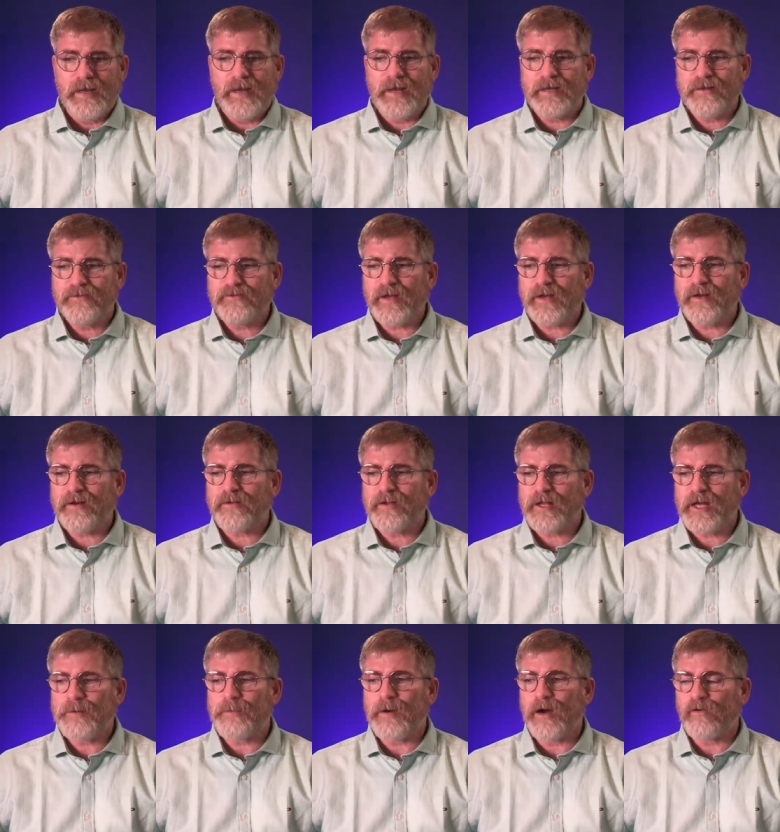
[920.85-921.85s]
And he said unto
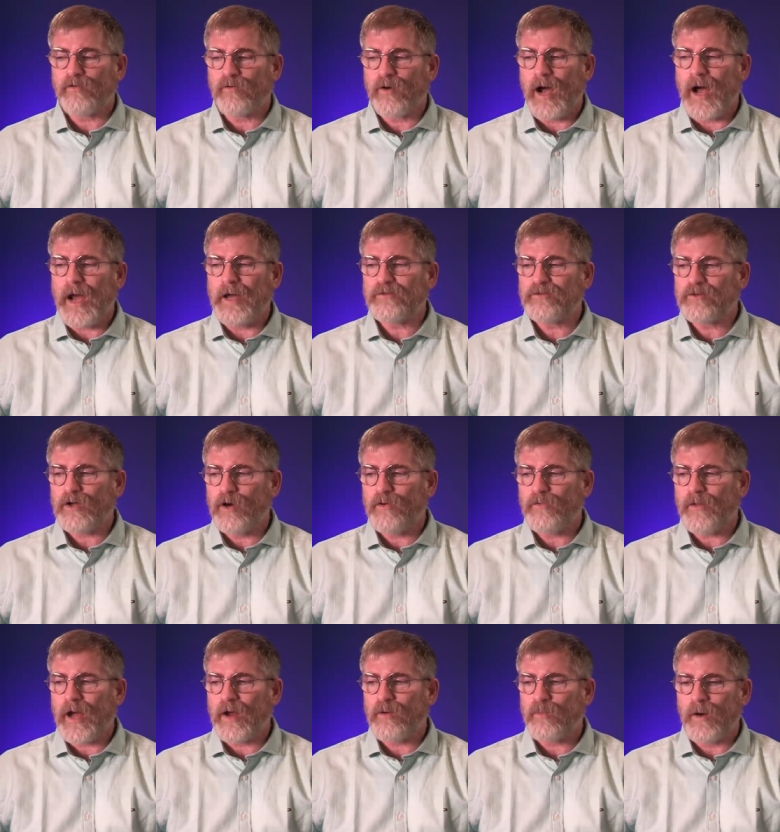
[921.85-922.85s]
them, Arise, go
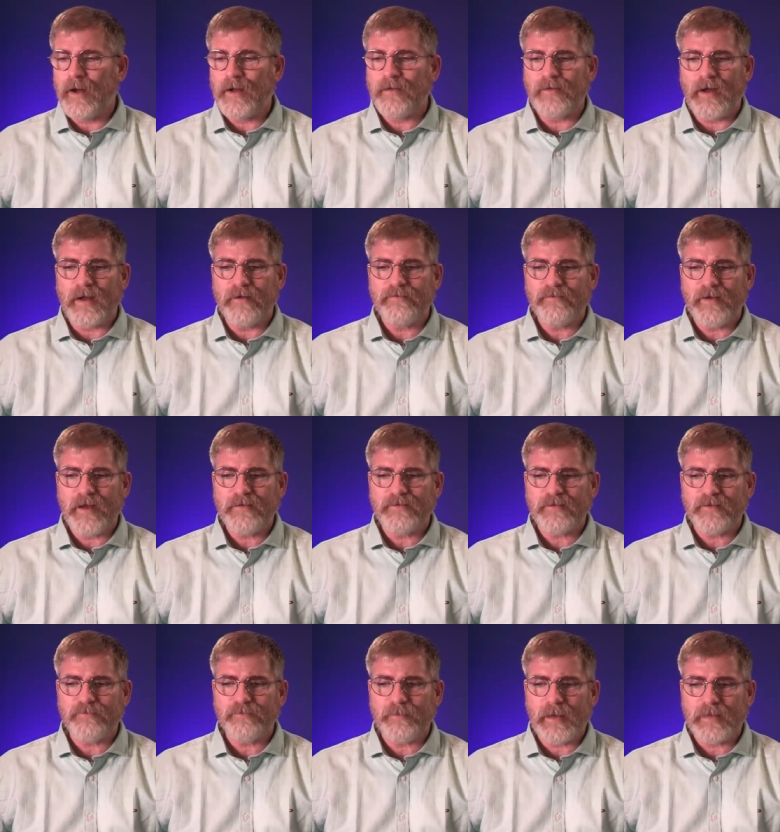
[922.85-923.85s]
thy way, thy faith
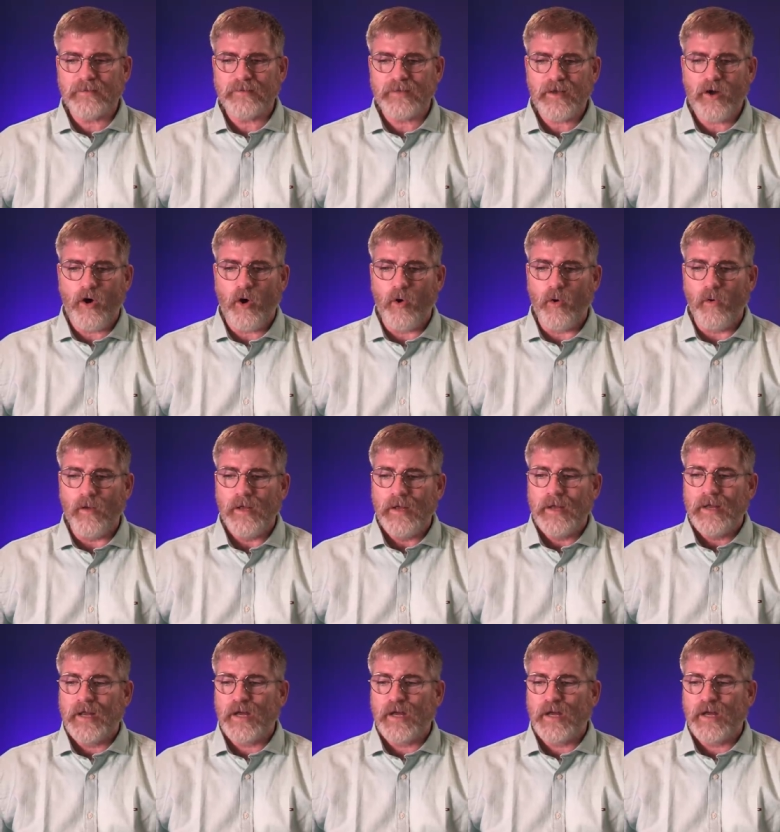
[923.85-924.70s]
hath made thee whole.